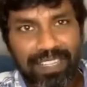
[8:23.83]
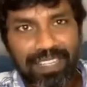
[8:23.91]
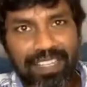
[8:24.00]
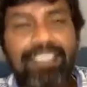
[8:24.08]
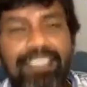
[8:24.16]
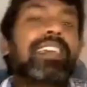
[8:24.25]

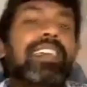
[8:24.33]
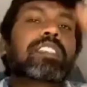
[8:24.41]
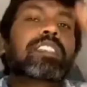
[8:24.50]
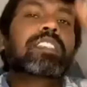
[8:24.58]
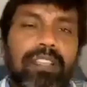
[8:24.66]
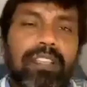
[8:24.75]
Then
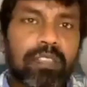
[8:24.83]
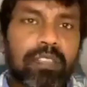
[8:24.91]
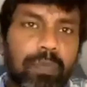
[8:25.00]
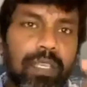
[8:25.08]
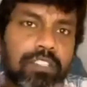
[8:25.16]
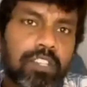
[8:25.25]
speaking. That
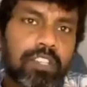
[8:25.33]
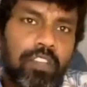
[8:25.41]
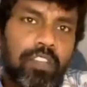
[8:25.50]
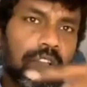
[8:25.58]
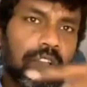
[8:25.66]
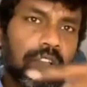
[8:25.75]
means
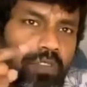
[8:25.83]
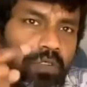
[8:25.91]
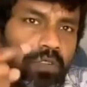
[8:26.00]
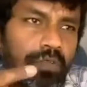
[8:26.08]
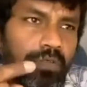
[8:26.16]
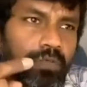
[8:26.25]

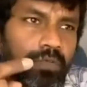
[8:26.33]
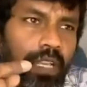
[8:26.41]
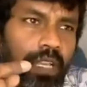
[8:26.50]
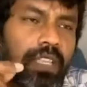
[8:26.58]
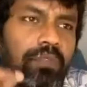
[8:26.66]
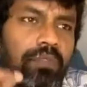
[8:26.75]

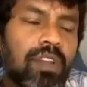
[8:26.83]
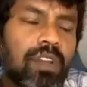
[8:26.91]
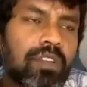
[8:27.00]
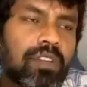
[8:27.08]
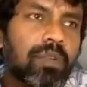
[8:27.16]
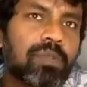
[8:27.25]

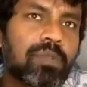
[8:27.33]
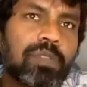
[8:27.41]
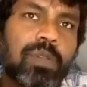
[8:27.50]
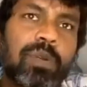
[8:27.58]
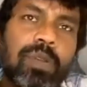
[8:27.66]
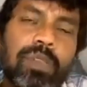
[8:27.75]
anyone who's
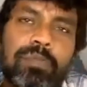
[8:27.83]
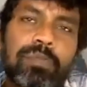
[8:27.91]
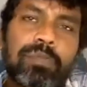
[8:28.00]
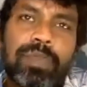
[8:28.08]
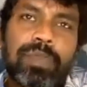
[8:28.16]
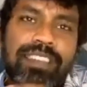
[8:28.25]
going
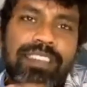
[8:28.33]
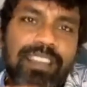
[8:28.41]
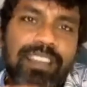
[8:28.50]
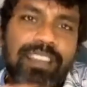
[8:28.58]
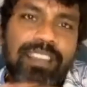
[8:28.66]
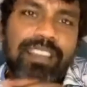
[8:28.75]
beyond
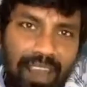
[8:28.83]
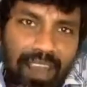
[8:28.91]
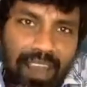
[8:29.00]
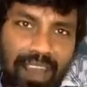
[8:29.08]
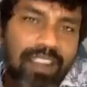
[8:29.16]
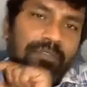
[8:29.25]
5